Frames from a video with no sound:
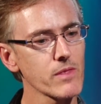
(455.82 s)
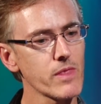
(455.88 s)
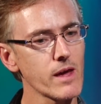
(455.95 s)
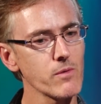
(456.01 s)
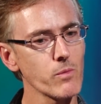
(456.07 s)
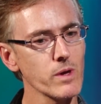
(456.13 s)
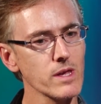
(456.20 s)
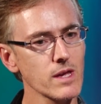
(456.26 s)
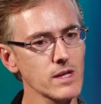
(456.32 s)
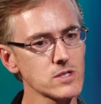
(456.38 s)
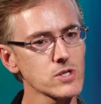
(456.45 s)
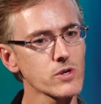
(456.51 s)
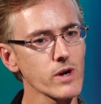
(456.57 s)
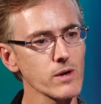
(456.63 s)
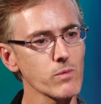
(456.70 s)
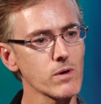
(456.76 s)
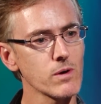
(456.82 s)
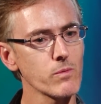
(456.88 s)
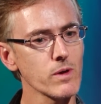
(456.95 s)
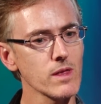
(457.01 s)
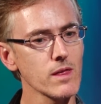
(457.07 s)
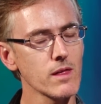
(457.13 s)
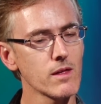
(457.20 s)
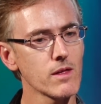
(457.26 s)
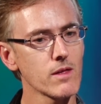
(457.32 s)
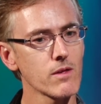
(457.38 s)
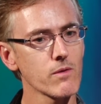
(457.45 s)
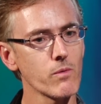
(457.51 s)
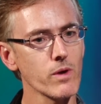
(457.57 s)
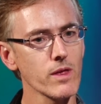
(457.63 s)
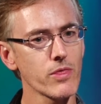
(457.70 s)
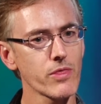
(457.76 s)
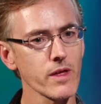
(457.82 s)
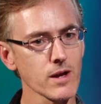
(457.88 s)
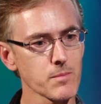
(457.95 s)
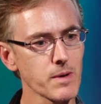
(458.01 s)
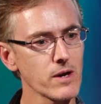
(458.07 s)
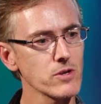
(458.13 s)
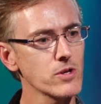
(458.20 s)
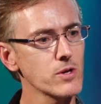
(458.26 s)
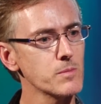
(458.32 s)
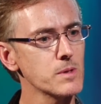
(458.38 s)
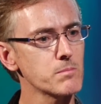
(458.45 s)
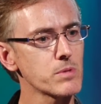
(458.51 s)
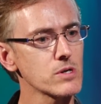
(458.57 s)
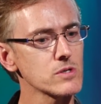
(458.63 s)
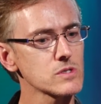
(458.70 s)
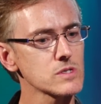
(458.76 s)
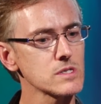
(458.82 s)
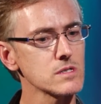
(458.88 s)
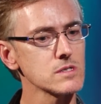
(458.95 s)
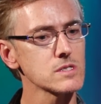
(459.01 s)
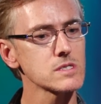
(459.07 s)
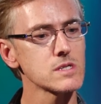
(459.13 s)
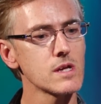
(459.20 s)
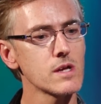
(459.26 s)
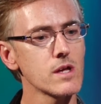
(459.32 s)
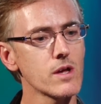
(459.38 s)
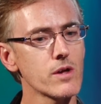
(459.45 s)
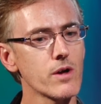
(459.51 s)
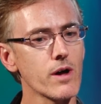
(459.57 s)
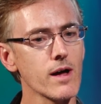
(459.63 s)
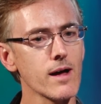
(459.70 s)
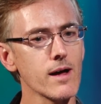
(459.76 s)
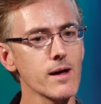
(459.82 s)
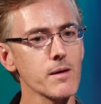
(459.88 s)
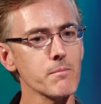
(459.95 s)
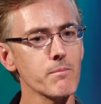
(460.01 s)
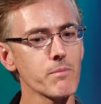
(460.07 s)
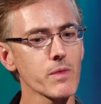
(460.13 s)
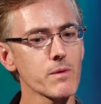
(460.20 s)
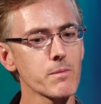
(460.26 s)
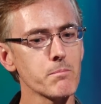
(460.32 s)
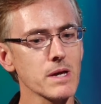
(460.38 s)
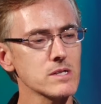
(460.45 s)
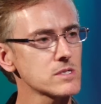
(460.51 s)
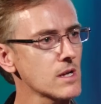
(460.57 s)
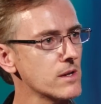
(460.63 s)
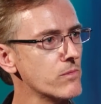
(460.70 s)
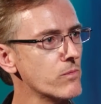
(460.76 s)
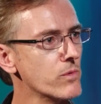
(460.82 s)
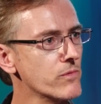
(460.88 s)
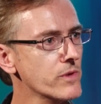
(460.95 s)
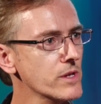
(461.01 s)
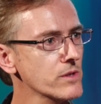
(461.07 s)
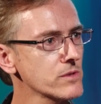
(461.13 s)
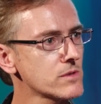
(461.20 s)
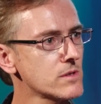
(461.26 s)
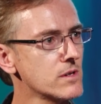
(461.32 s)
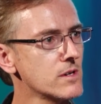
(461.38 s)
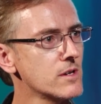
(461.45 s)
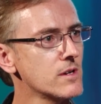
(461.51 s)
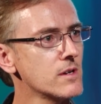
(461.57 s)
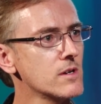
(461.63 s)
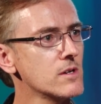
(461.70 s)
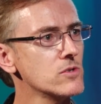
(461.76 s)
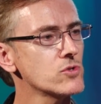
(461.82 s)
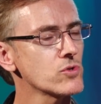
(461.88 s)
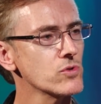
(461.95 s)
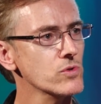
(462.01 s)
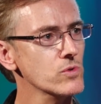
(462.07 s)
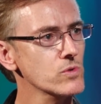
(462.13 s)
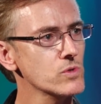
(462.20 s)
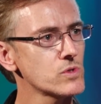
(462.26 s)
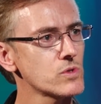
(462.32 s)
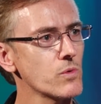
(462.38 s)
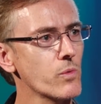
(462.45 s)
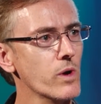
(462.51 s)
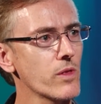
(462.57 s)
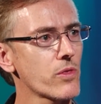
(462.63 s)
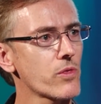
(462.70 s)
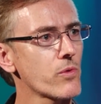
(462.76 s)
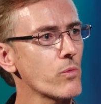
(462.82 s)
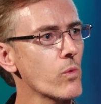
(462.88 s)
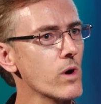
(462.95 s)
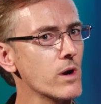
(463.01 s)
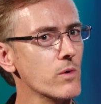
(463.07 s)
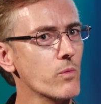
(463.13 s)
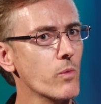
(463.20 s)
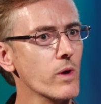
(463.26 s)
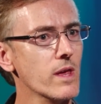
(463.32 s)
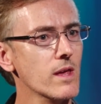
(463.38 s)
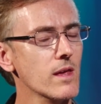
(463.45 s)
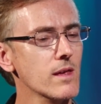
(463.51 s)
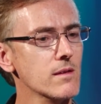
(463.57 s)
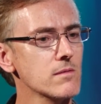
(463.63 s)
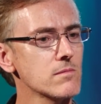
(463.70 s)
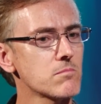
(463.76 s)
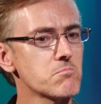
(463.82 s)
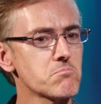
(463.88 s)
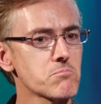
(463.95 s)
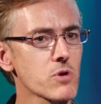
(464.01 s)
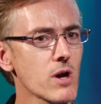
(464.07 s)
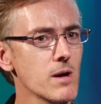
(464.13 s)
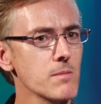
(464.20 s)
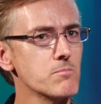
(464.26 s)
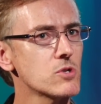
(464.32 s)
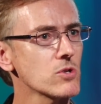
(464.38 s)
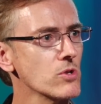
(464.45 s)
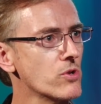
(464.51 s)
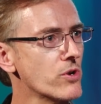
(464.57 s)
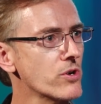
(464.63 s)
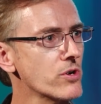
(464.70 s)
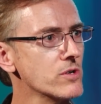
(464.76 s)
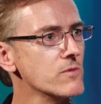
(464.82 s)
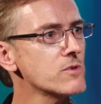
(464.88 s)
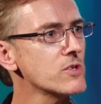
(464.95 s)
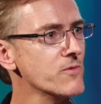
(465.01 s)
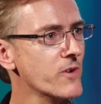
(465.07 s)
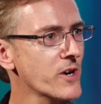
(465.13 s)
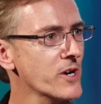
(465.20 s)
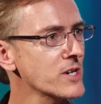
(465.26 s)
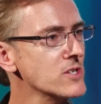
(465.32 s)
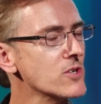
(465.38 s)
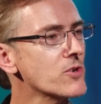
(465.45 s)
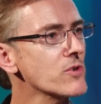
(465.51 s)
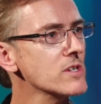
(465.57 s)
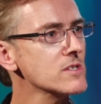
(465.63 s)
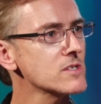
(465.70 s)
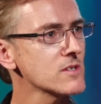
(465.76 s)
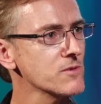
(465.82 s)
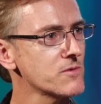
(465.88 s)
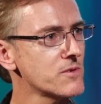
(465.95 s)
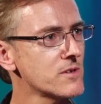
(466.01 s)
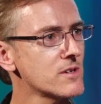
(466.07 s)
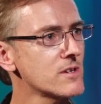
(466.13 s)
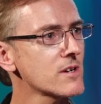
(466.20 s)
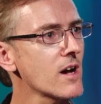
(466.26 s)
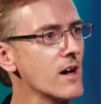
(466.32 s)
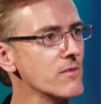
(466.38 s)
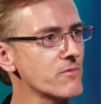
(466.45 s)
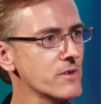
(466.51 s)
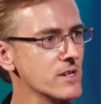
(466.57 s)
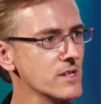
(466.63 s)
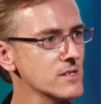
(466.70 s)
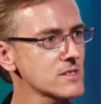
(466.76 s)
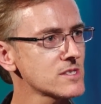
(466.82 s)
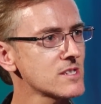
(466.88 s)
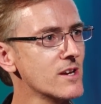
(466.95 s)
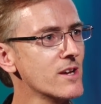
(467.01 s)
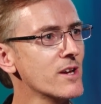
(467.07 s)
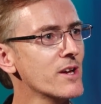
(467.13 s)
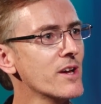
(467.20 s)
that we integrate what we, we think about human persons um, based on revealed truths with what we come to learn to varying degrees of confidence